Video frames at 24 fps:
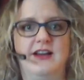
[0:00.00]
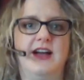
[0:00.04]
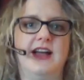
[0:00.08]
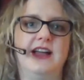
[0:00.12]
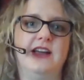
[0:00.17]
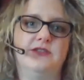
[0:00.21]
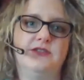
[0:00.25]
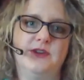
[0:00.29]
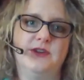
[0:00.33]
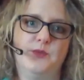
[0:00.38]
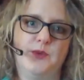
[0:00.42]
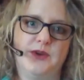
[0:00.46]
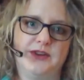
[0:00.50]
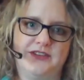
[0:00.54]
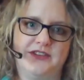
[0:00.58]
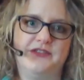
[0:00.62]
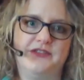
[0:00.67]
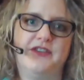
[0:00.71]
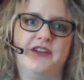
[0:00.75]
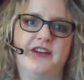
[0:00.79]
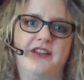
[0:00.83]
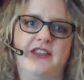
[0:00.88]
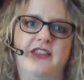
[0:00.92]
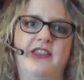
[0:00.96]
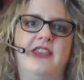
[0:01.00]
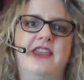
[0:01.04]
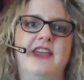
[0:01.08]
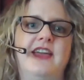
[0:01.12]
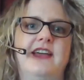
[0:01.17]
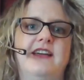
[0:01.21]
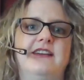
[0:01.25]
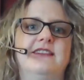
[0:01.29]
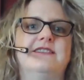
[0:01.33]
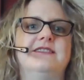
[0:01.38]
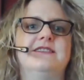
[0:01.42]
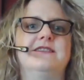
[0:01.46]
I only want to fund
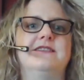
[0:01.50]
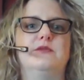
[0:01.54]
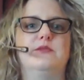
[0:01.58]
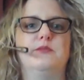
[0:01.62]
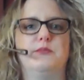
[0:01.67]
this,